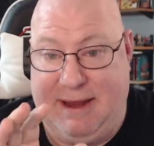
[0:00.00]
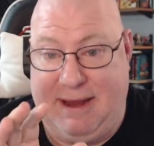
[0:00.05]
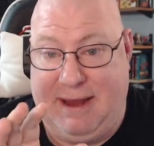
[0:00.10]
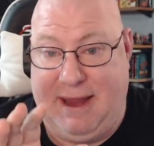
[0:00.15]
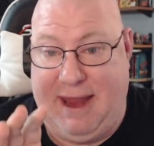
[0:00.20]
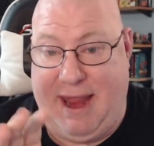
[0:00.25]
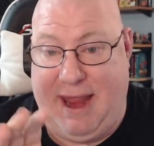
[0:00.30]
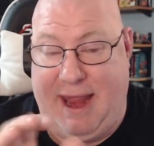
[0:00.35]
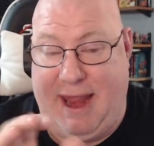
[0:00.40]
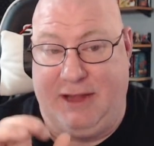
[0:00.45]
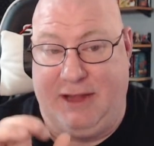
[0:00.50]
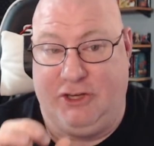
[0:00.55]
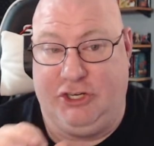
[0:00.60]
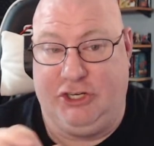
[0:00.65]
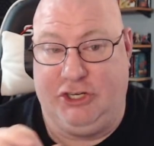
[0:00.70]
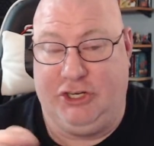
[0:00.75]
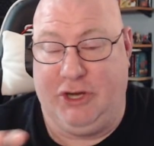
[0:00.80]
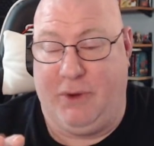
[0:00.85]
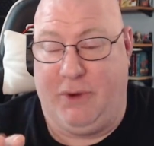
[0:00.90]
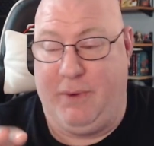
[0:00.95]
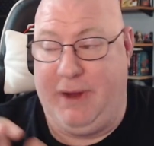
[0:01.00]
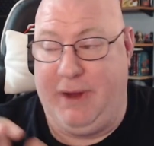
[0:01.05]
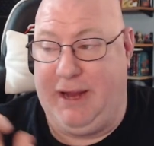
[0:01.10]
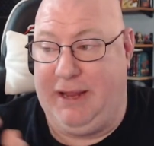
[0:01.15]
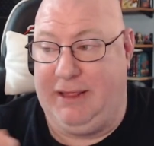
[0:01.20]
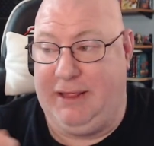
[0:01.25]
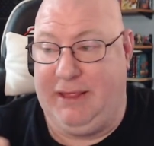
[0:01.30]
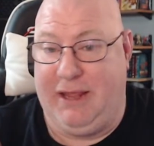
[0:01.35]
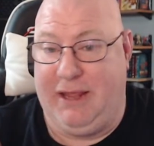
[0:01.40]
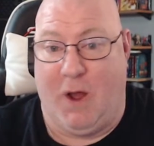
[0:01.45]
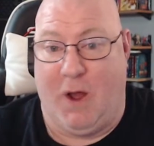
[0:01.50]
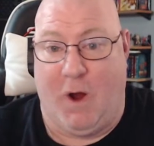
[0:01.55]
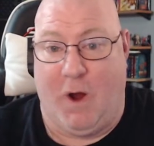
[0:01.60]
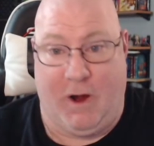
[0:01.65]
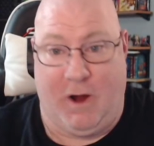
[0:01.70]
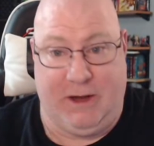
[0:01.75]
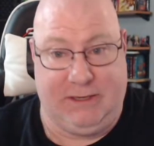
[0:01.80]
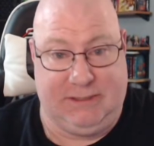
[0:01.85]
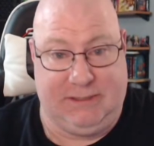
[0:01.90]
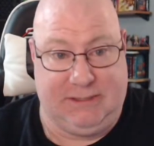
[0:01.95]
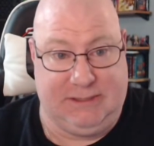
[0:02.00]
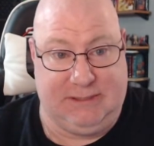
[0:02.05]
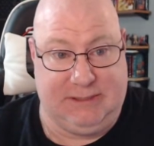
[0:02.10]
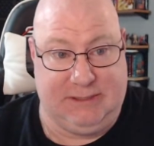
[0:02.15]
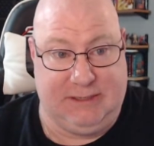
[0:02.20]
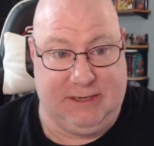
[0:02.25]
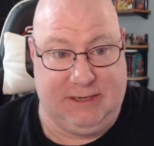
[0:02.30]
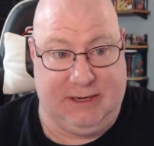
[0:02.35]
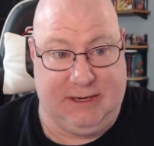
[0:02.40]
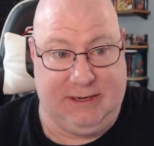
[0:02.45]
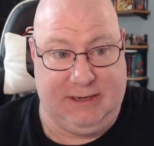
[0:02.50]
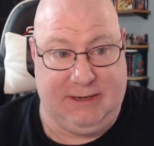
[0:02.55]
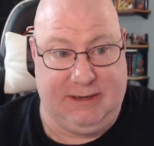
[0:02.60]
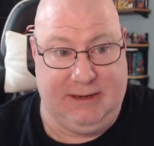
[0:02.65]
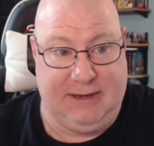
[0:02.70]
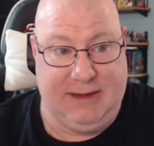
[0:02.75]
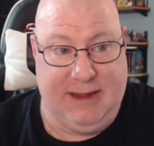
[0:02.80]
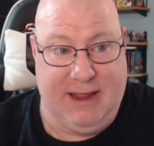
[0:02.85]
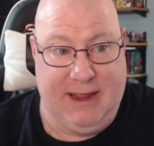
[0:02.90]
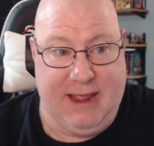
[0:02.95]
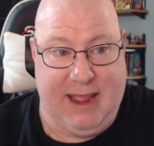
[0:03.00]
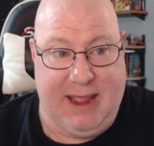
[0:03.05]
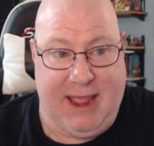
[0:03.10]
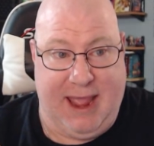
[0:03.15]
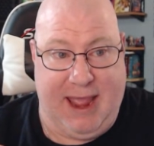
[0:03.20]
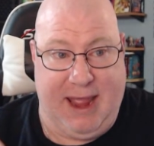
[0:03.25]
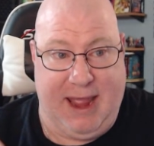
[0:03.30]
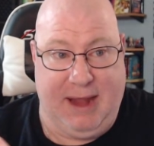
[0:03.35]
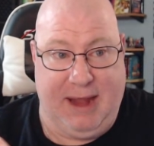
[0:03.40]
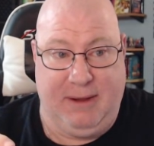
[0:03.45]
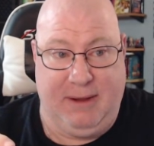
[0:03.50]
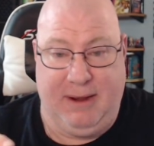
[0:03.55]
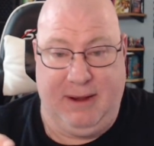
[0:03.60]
and showing the art and